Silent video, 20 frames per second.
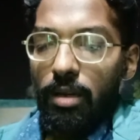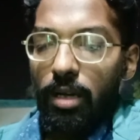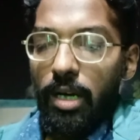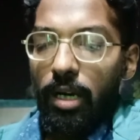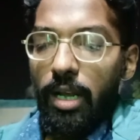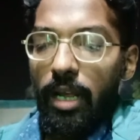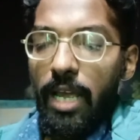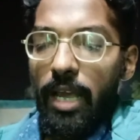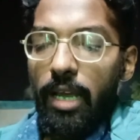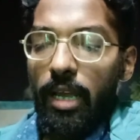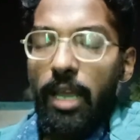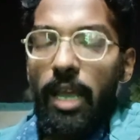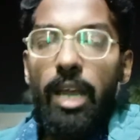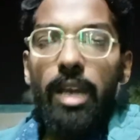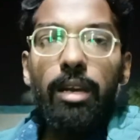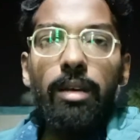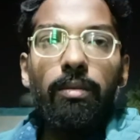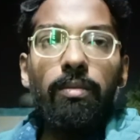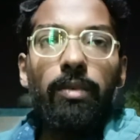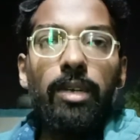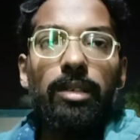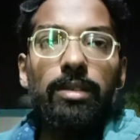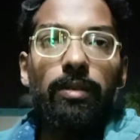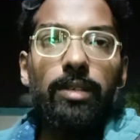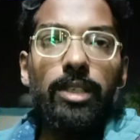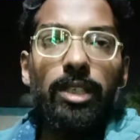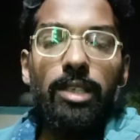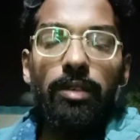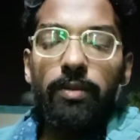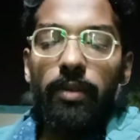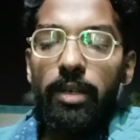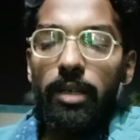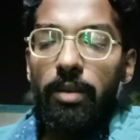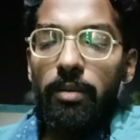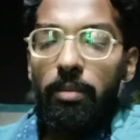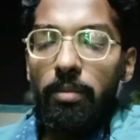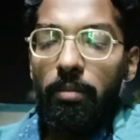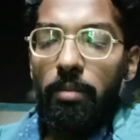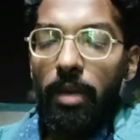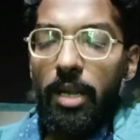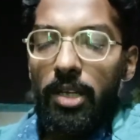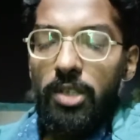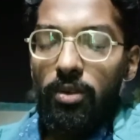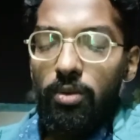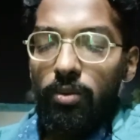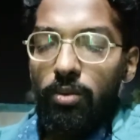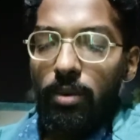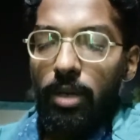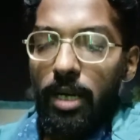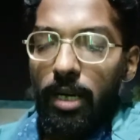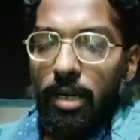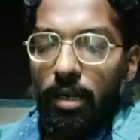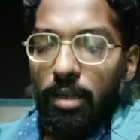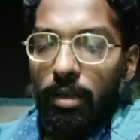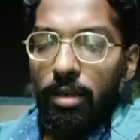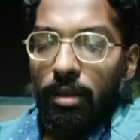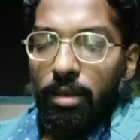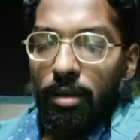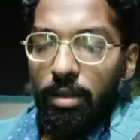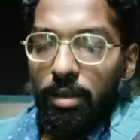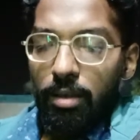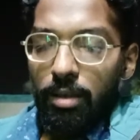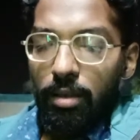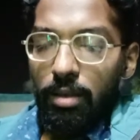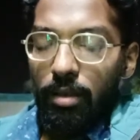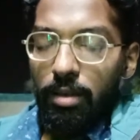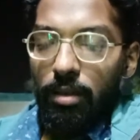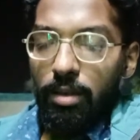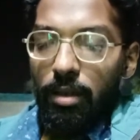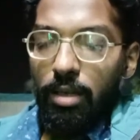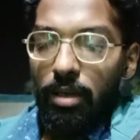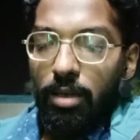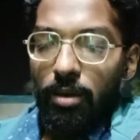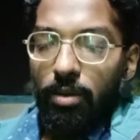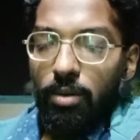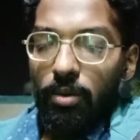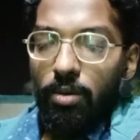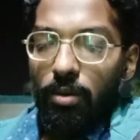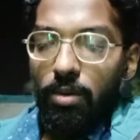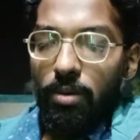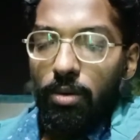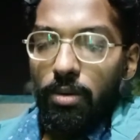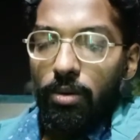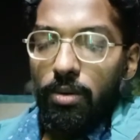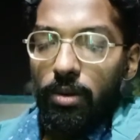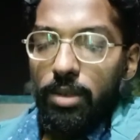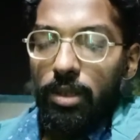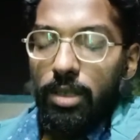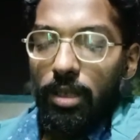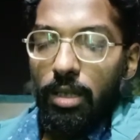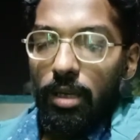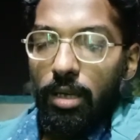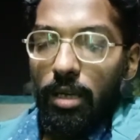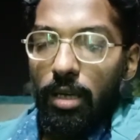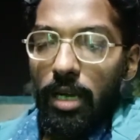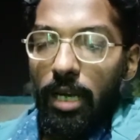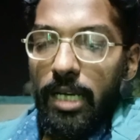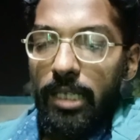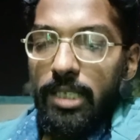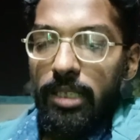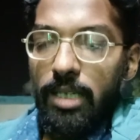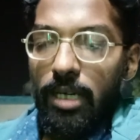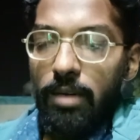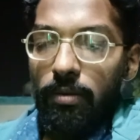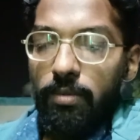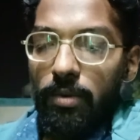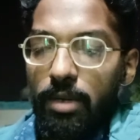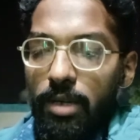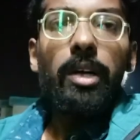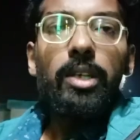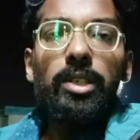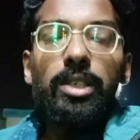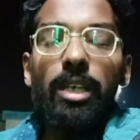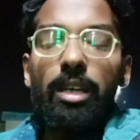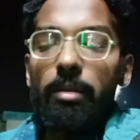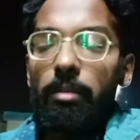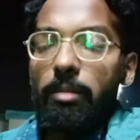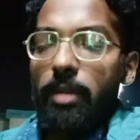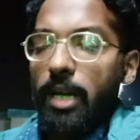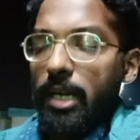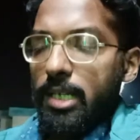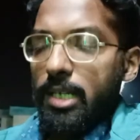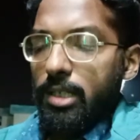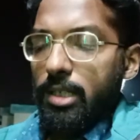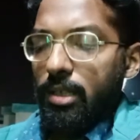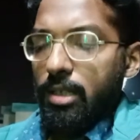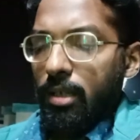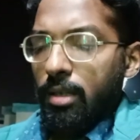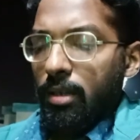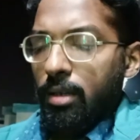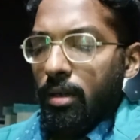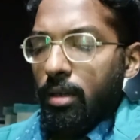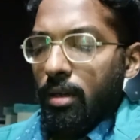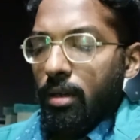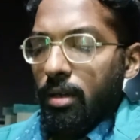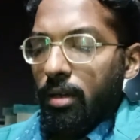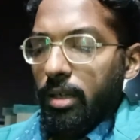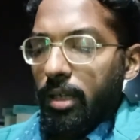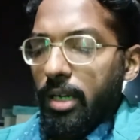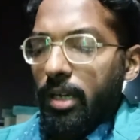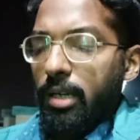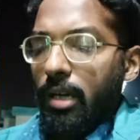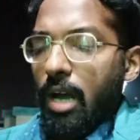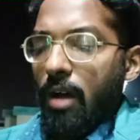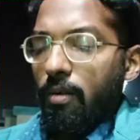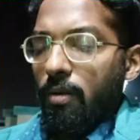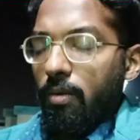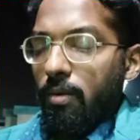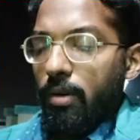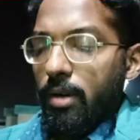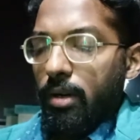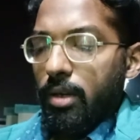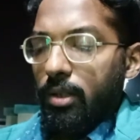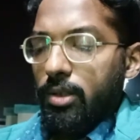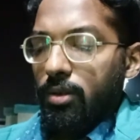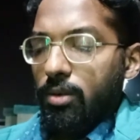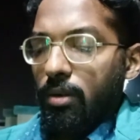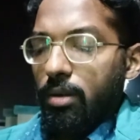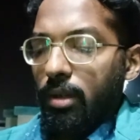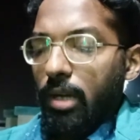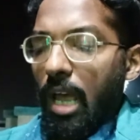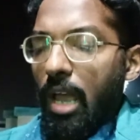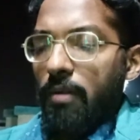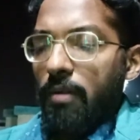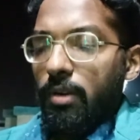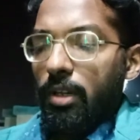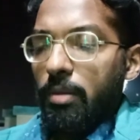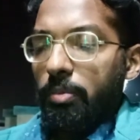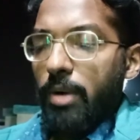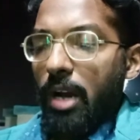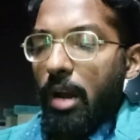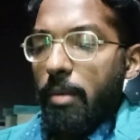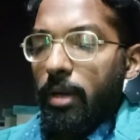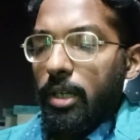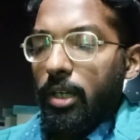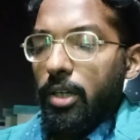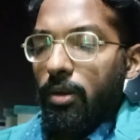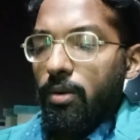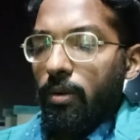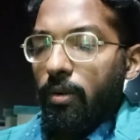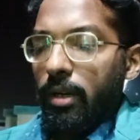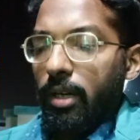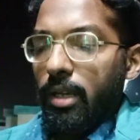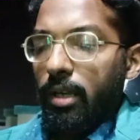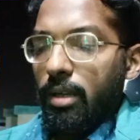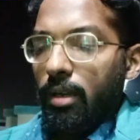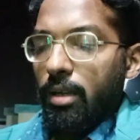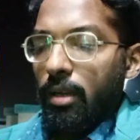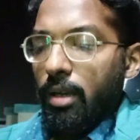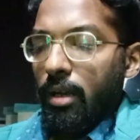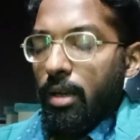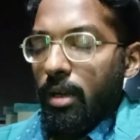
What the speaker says: attack, and we successfully managed to do that. There it goes, excellent one. Machamp has done our work. So time for the primal Kyogre,